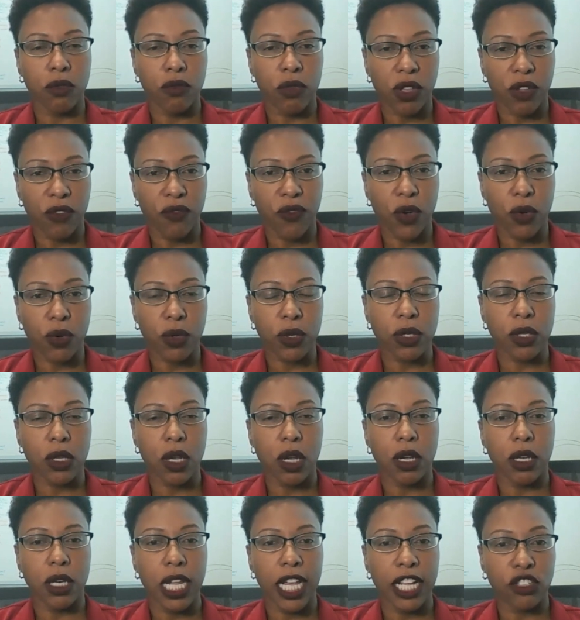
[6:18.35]
really focus
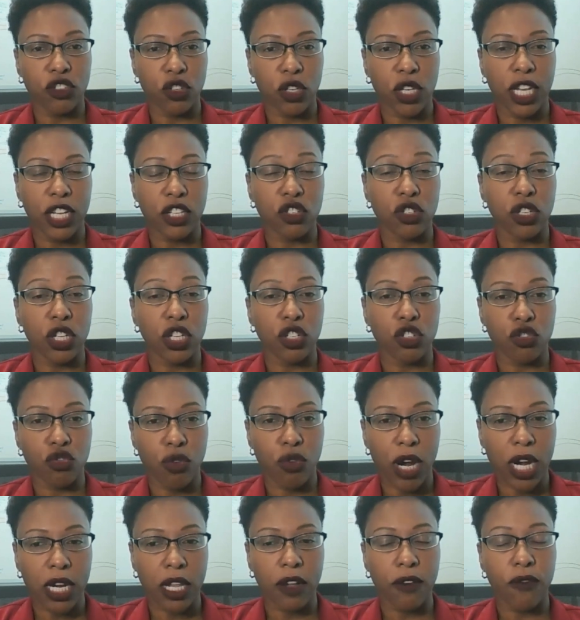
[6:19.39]
on education and
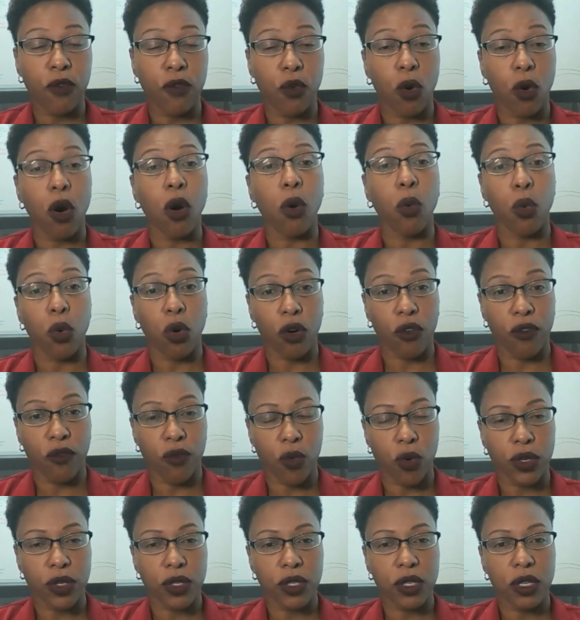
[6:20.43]
training for our
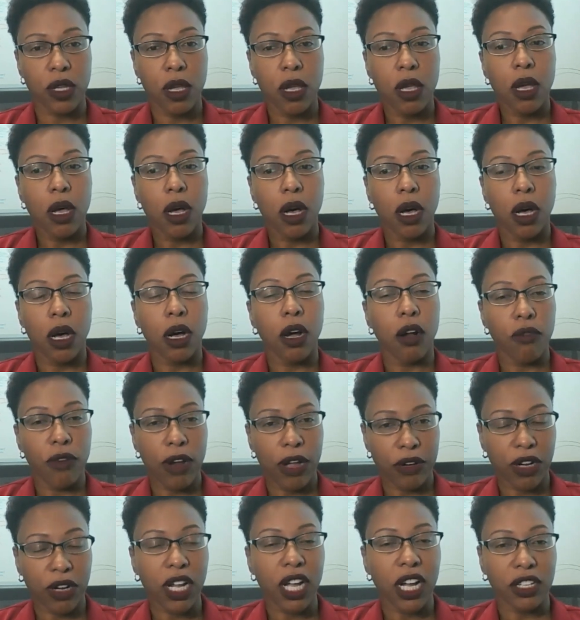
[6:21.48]
workforce
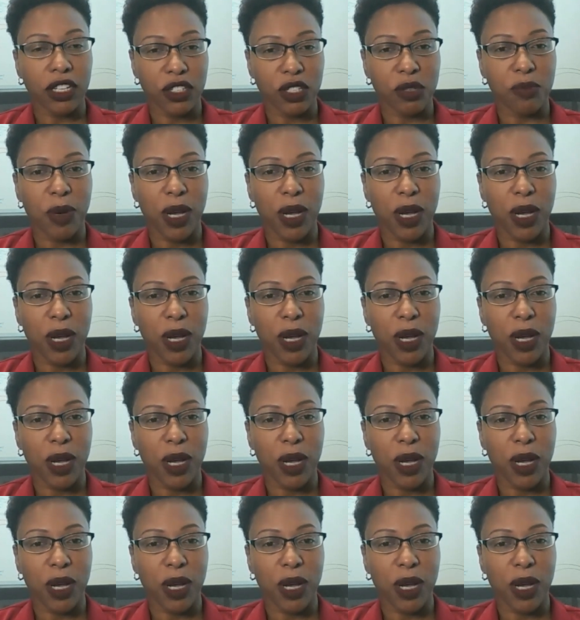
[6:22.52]
around unconscious